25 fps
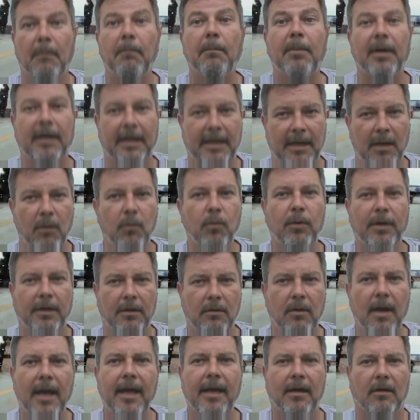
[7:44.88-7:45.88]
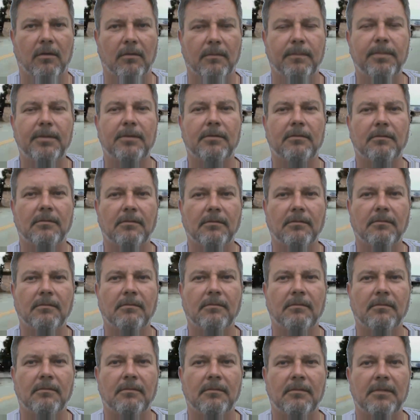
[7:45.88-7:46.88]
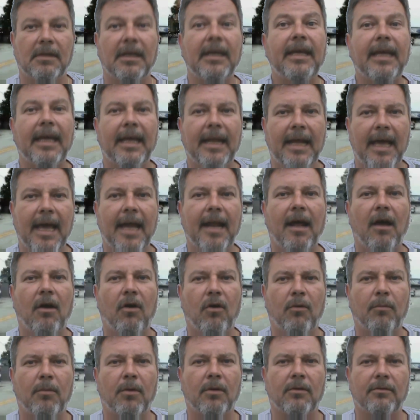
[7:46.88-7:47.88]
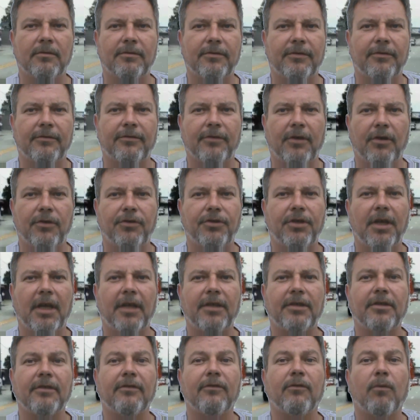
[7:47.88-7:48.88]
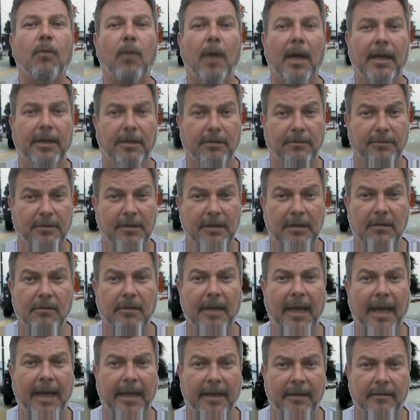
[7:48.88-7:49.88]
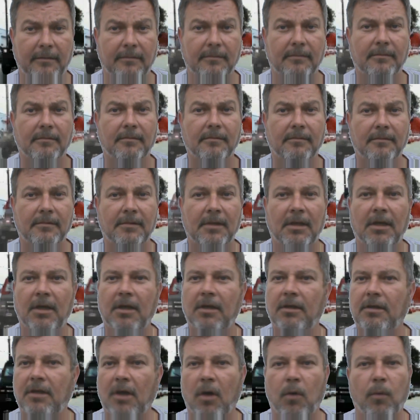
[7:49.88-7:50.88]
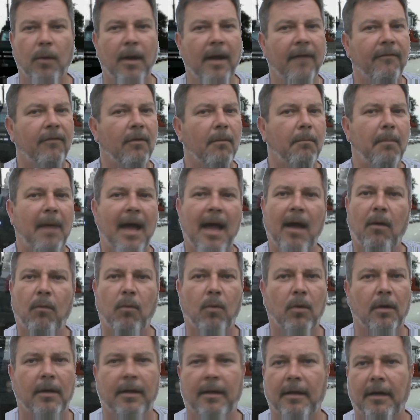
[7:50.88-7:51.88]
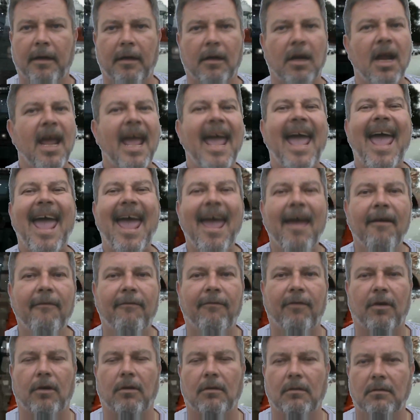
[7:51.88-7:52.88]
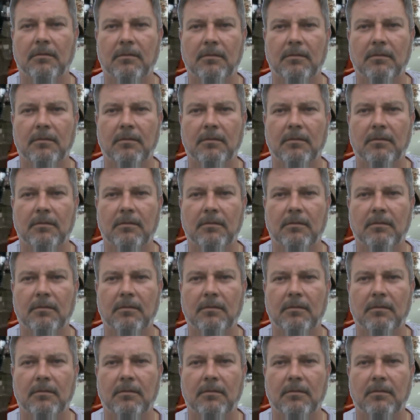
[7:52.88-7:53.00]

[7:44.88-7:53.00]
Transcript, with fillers: But it will help. Get out of homeowners associations while you still can. Don't ever buy one there. Ever.